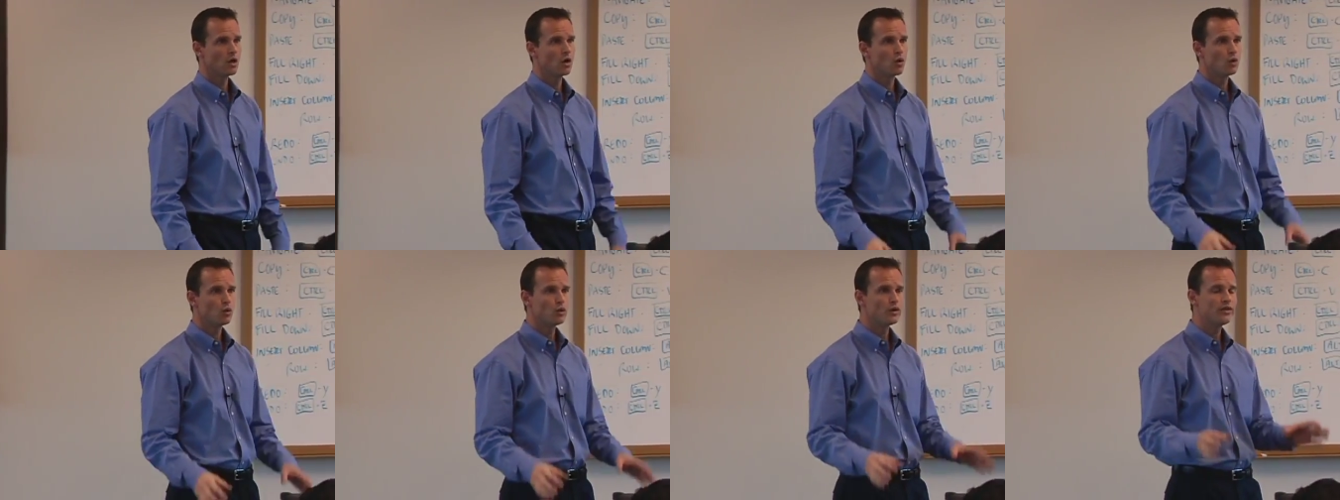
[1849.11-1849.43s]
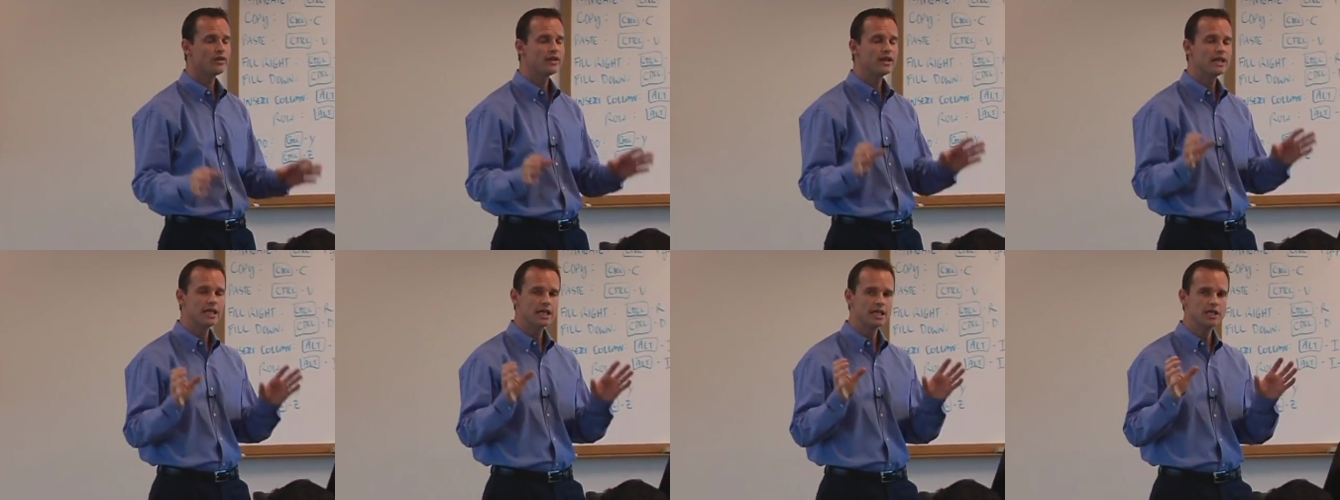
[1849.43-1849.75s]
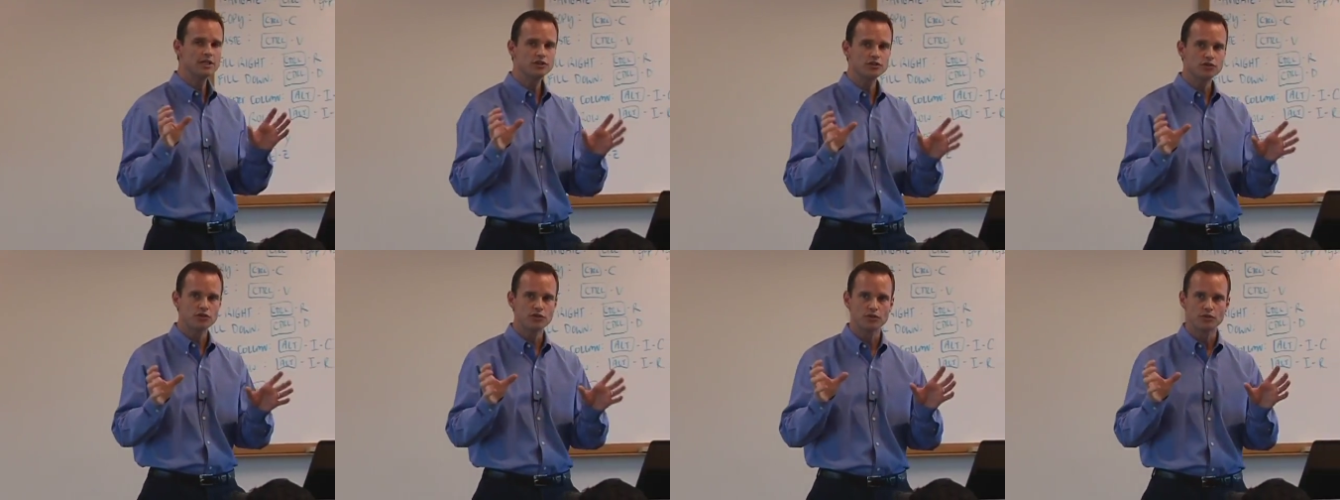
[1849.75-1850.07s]
Within
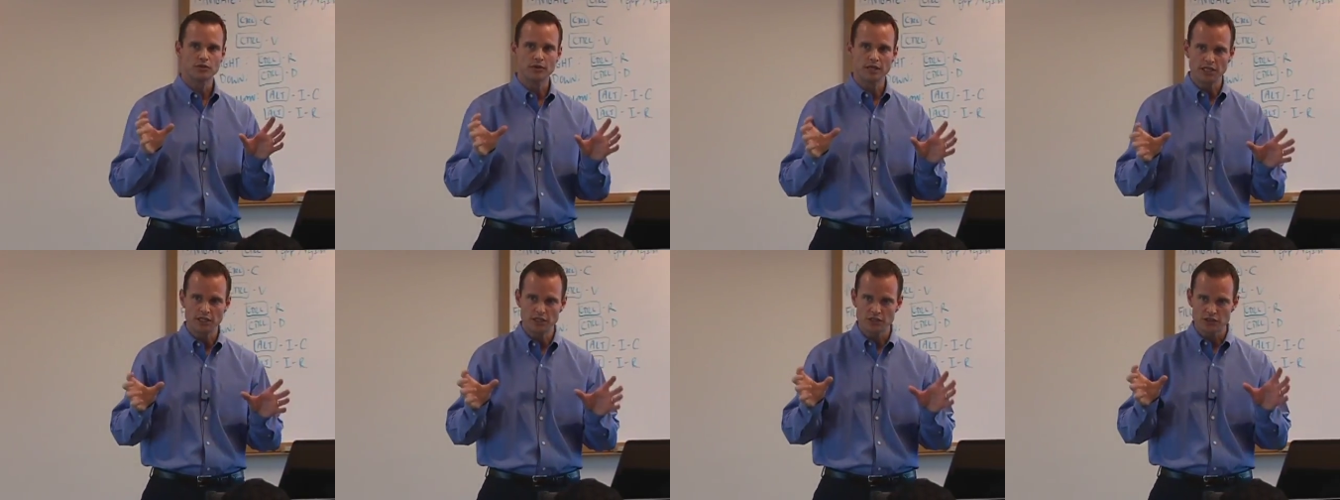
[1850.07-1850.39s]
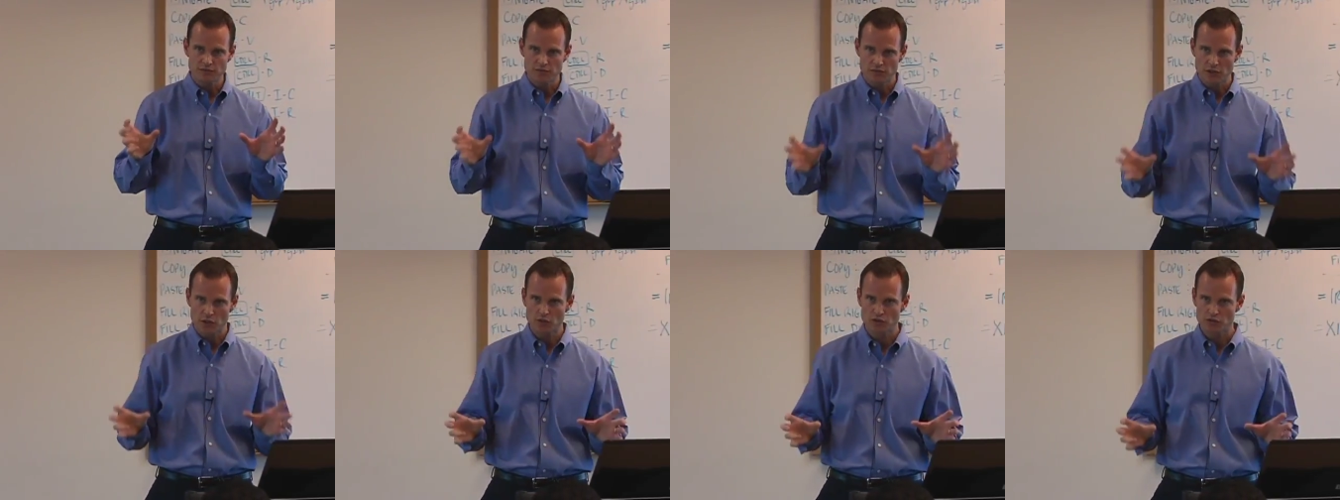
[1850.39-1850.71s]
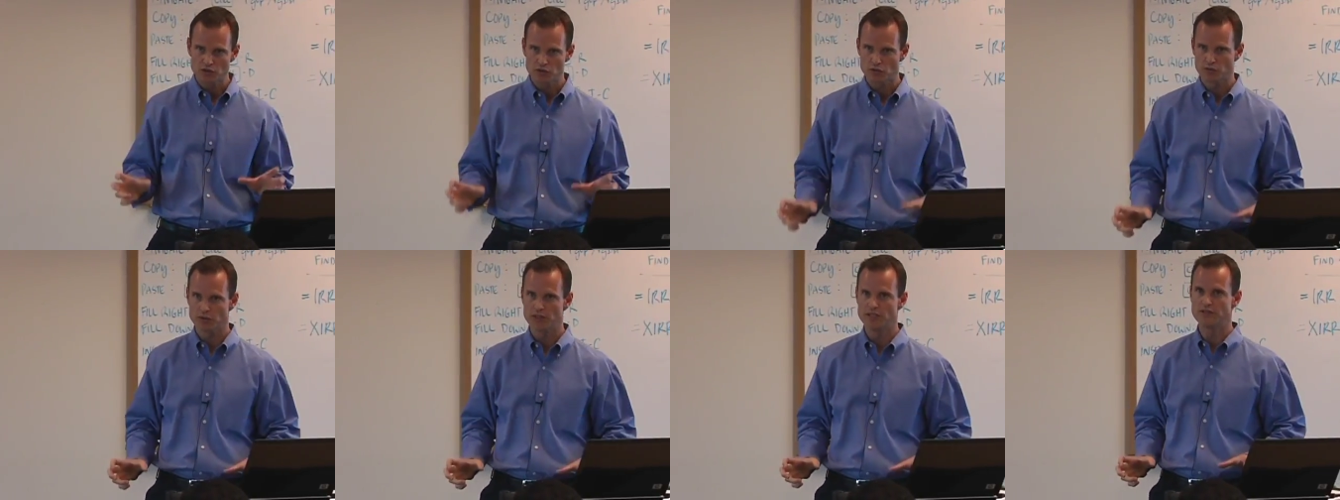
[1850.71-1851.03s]
each, each of
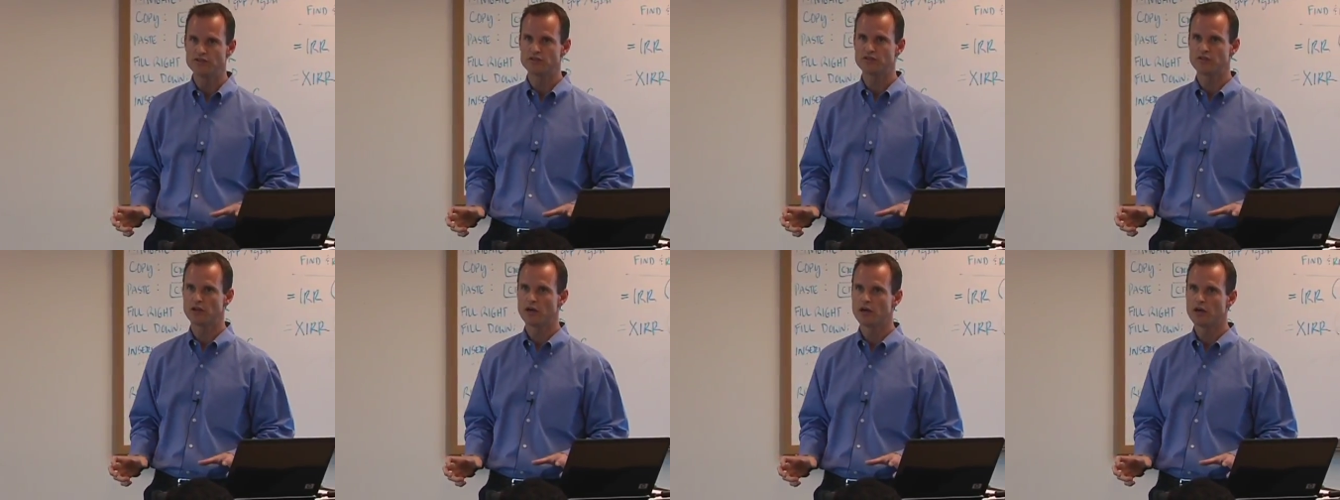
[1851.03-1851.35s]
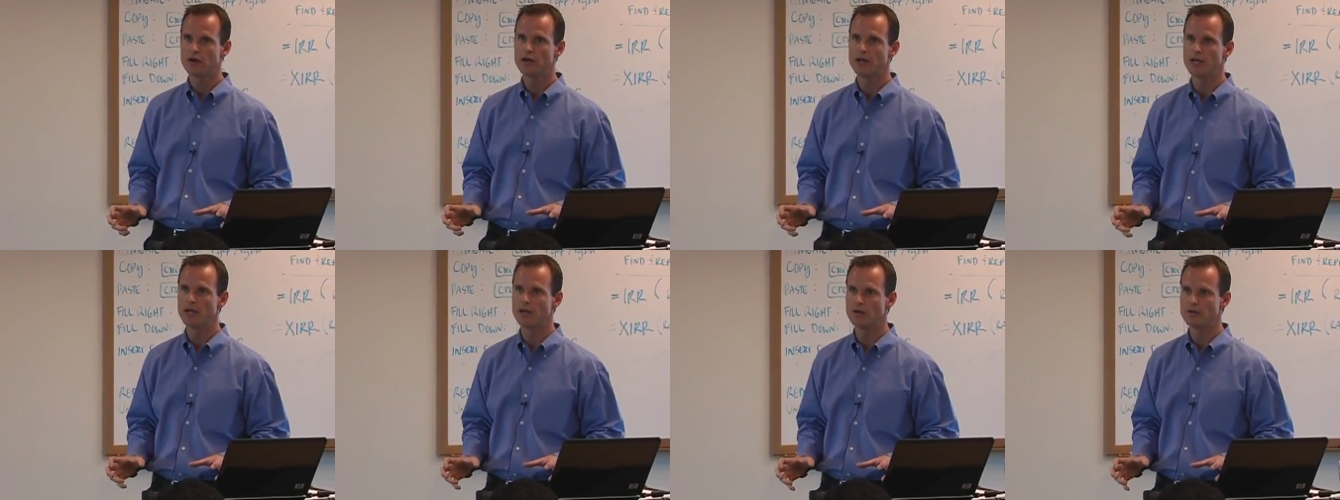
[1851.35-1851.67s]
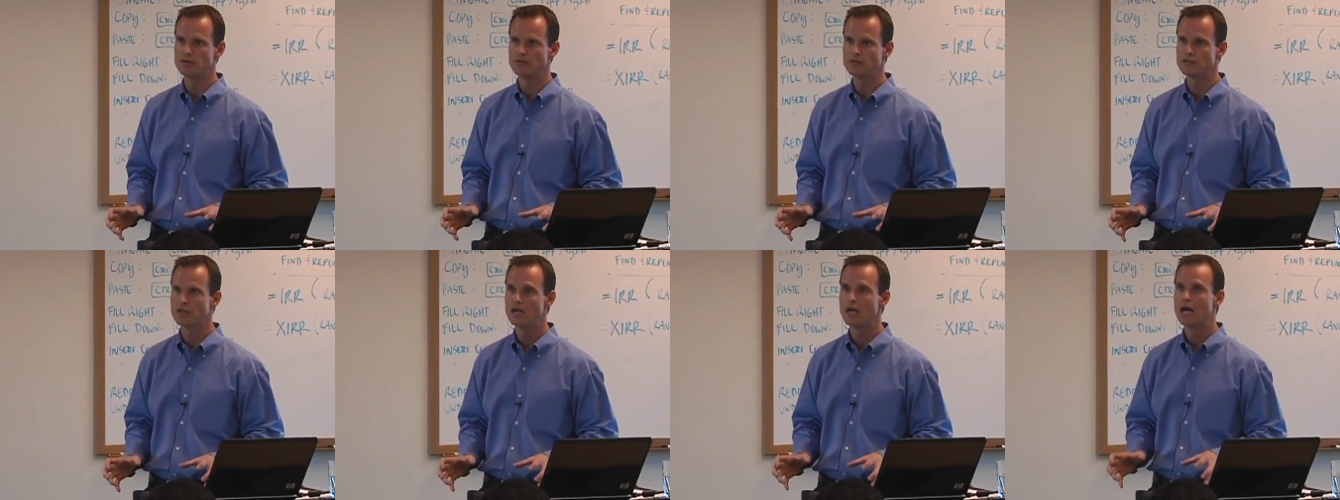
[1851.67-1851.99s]
those three
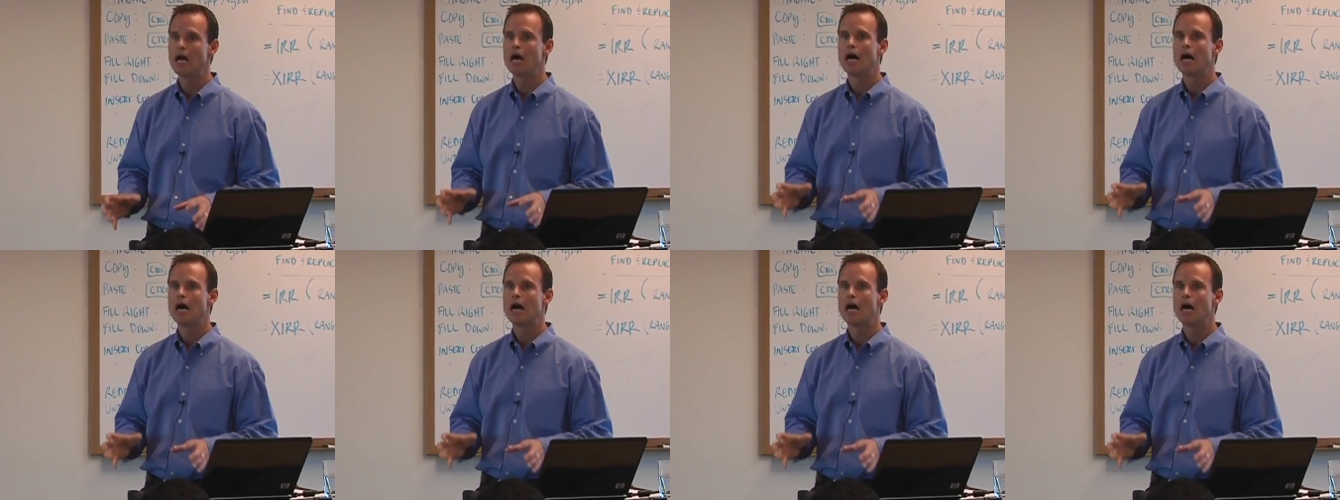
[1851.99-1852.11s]
scenarios,